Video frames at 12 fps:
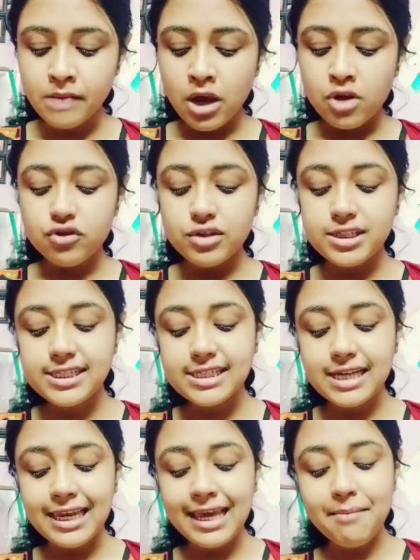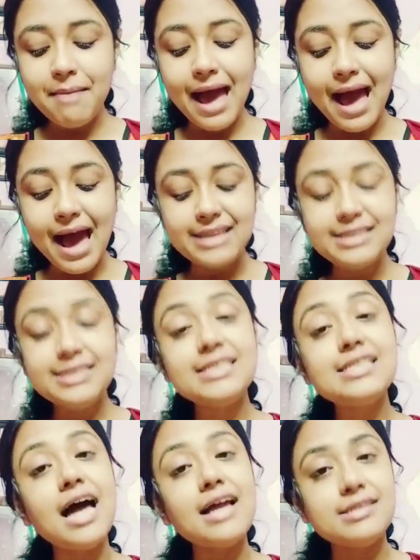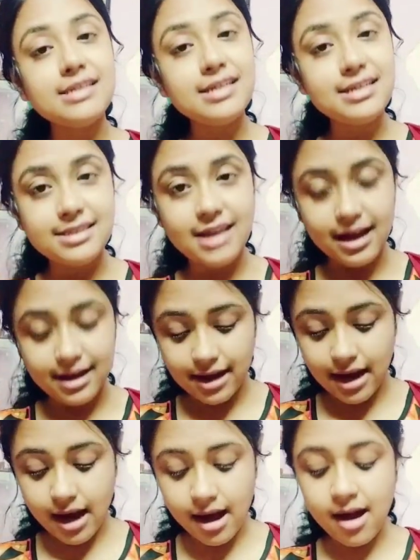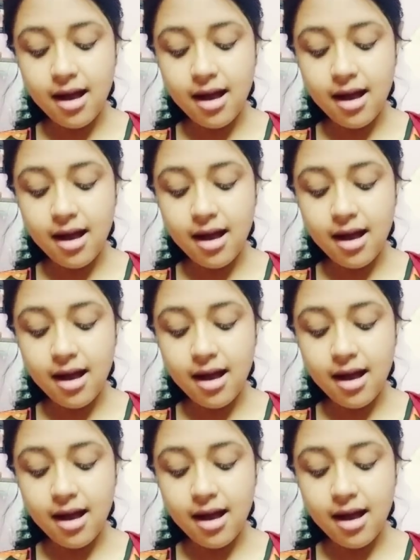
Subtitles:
So Salim had started the car